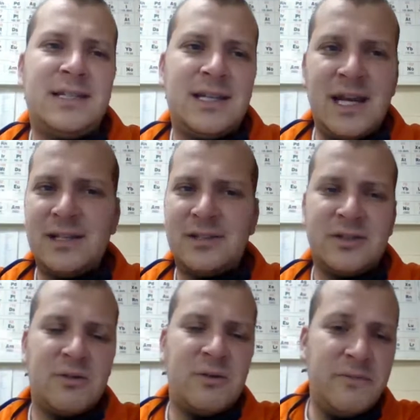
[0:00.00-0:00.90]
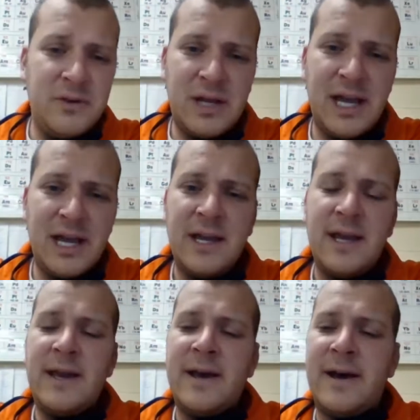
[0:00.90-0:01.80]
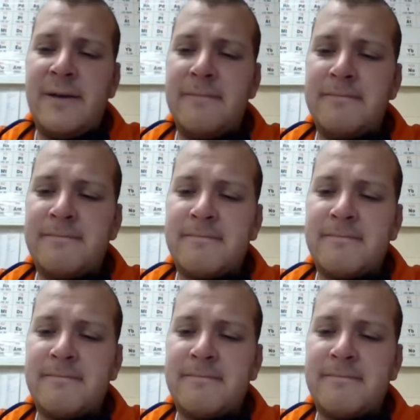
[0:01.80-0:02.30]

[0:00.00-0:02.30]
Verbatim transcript: Today is just a review day. Um,